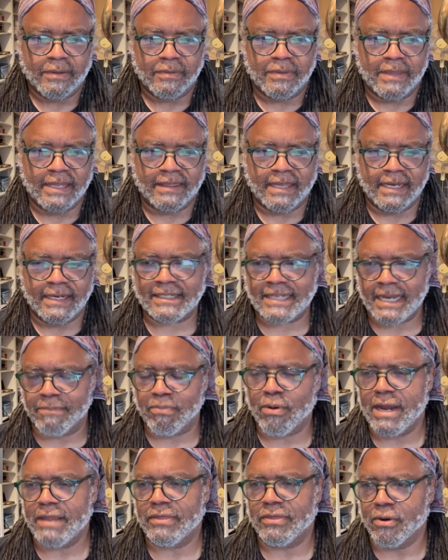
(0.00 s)
that they
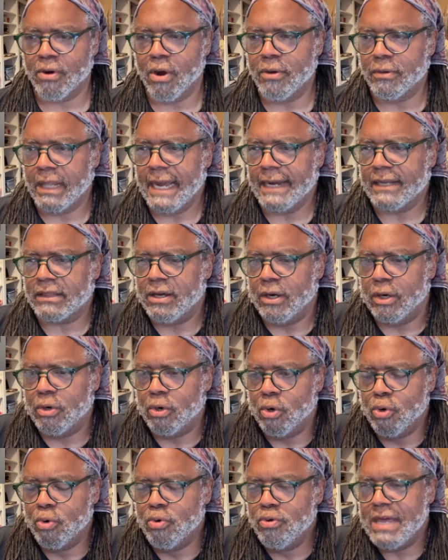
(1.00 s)
separate their own like the
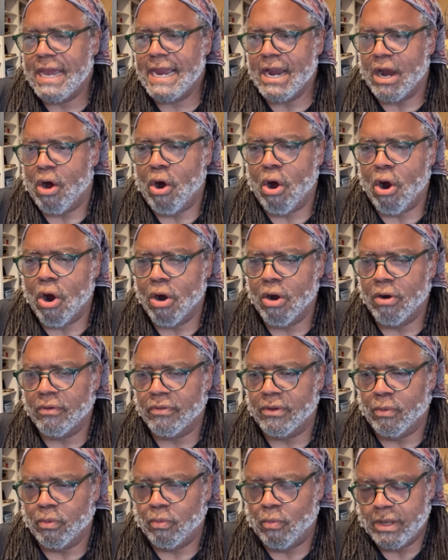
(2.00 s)
who they are,
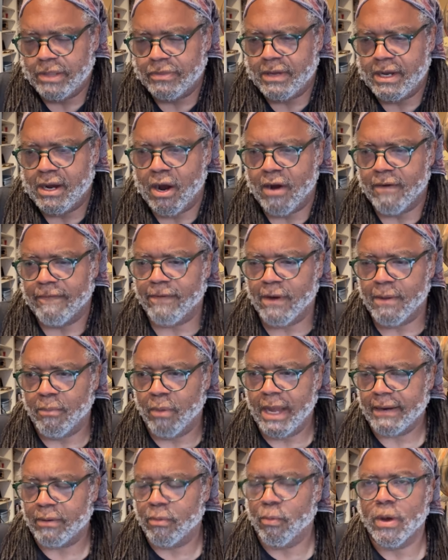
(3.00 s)
the what they are
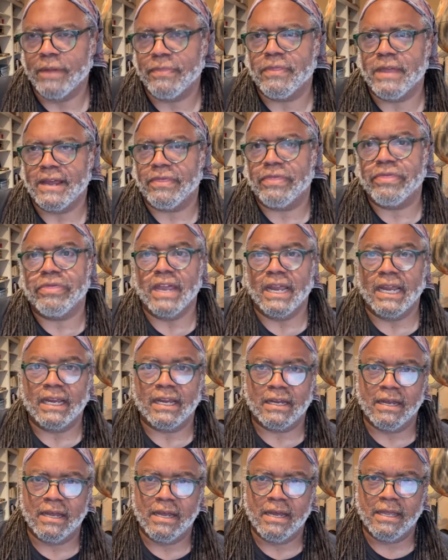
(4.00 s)
from like what they
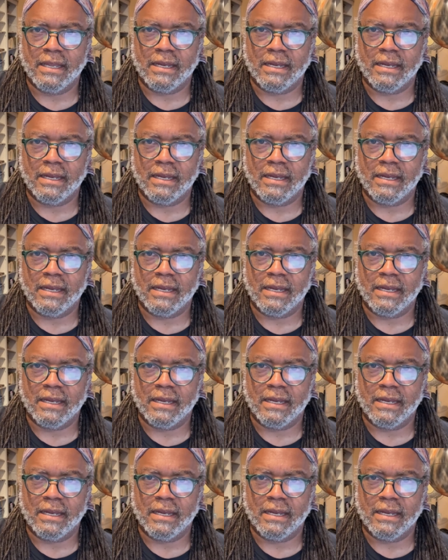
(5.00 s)
think.